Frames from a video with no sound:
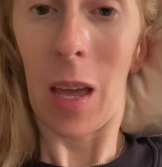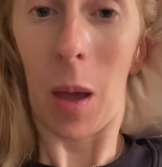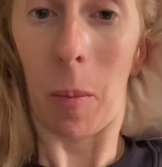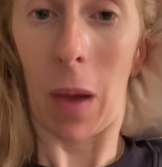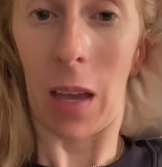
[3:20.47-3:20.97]

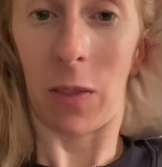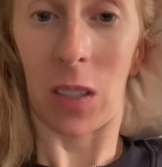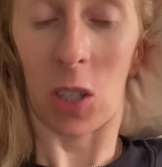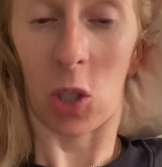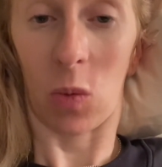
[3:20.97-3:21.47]
My
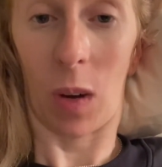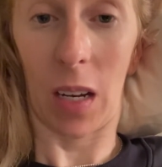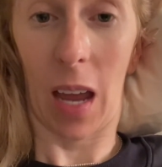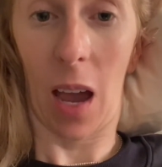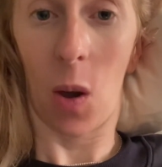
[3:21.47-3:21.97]
physician
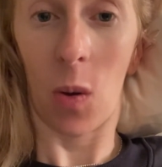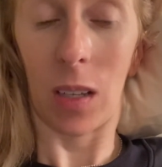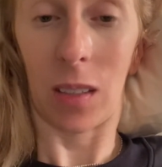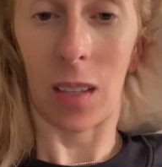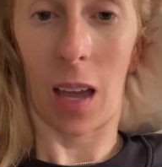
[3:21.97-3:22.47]
right now
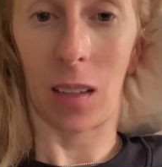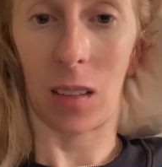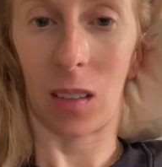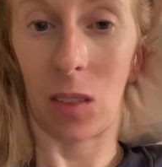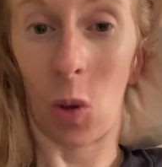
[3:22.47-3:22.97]

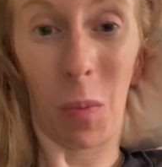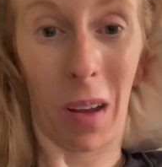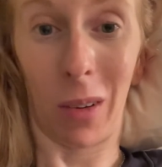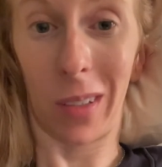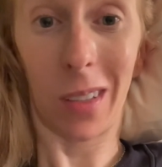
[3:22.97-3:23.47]
says no
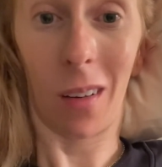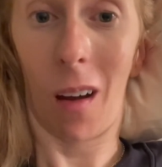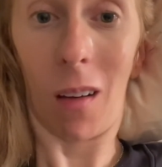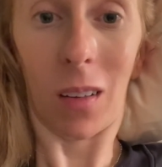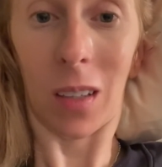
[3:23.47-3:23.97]
bed rest at
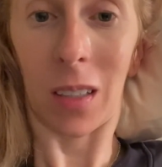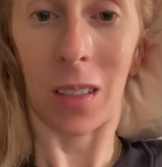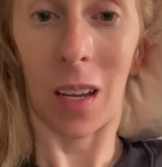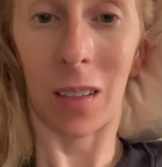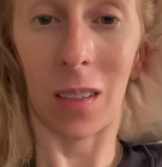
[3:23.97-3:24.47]
all
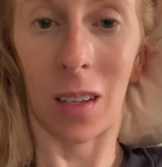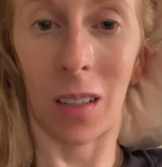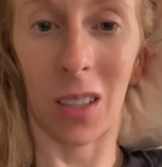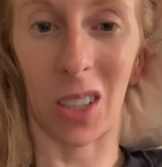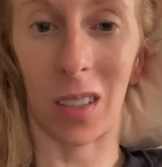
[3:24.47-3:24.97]
is
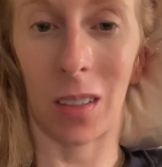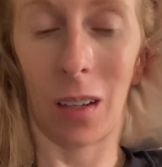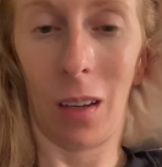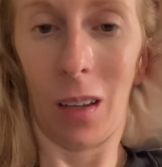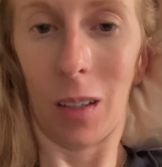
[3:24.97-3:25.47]
necessary. Just,
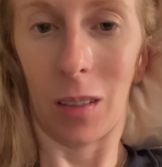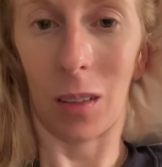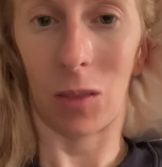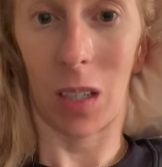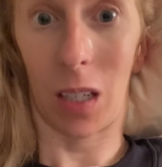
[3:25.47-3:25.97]

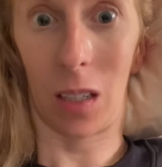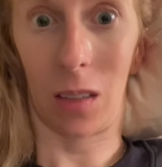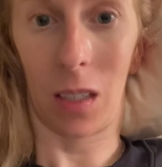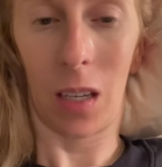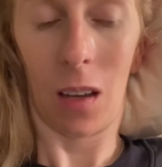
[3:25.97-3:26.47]
take it
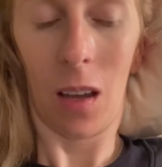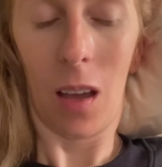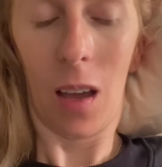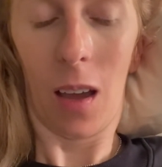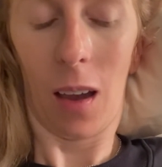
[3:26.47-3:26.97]
easy.
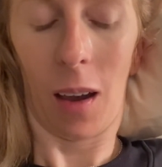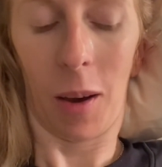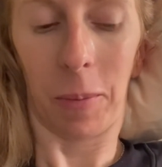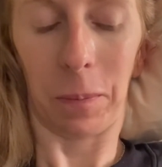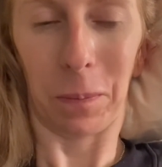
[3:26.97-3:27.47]

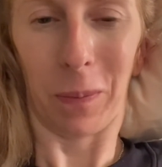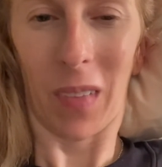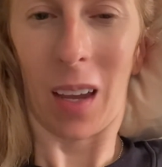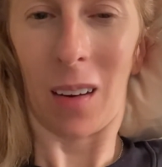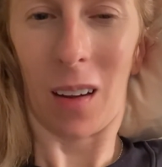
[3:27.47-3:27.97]
And
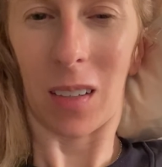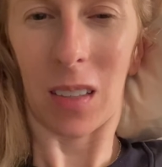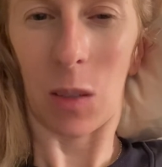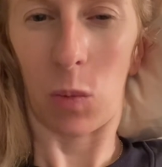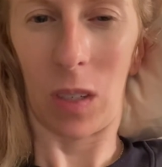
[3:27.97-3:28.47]

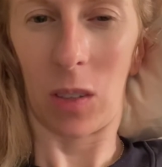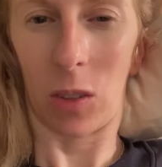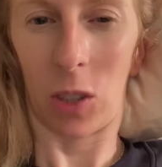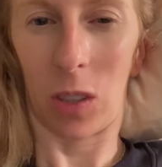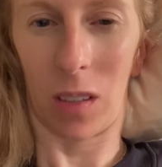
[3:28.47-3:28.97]
honestly,
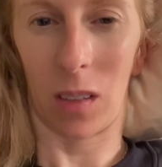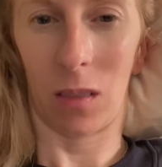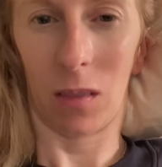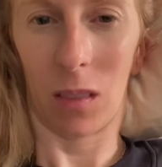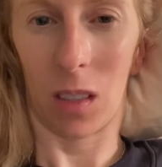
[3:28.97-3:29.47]
research
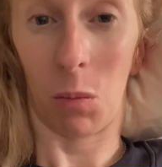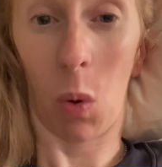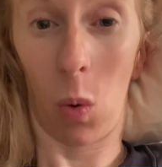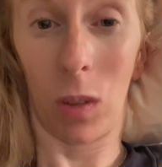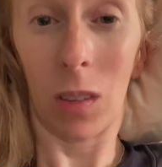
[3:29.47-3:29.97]
doesn't
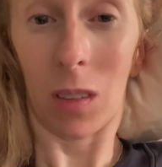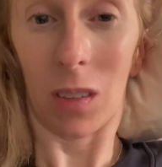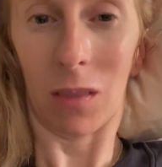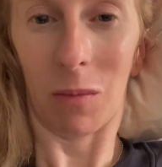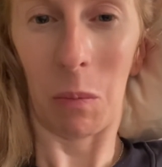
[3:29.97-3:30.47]

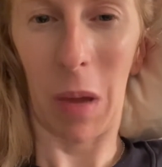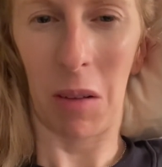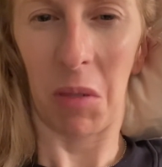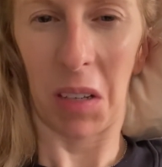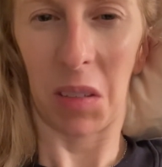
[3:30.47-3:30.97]
support
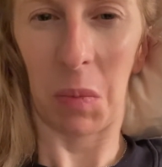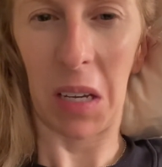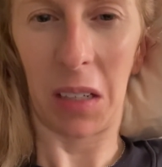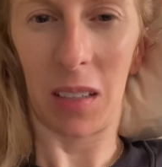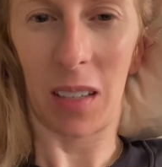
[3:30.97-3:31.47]
bed rest
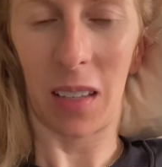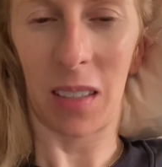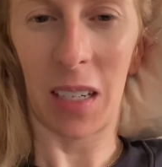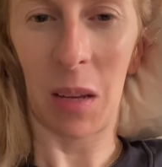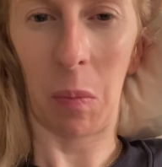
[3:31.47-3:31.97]
being a
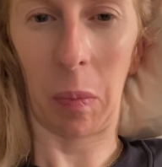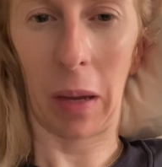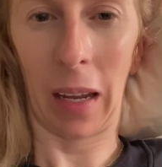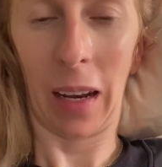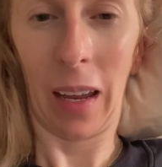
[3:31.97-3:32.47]
necessity,
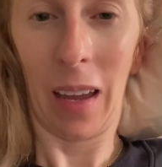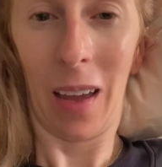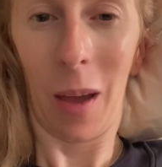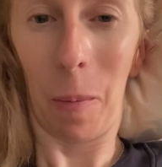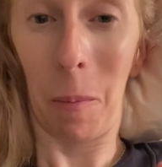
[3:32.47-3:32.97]
but
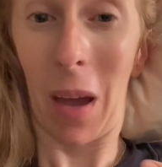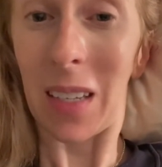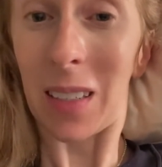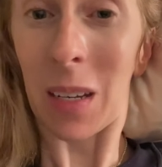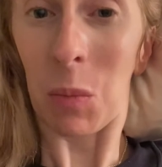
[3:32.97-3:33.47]
my
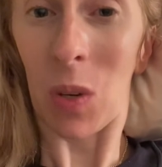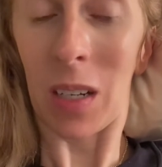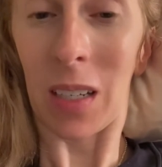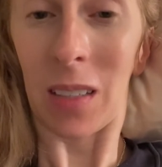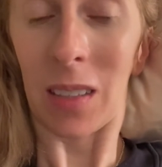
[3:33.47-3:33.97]

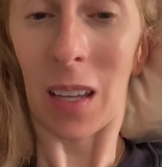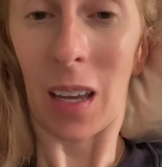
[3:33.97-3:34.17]
standpoint is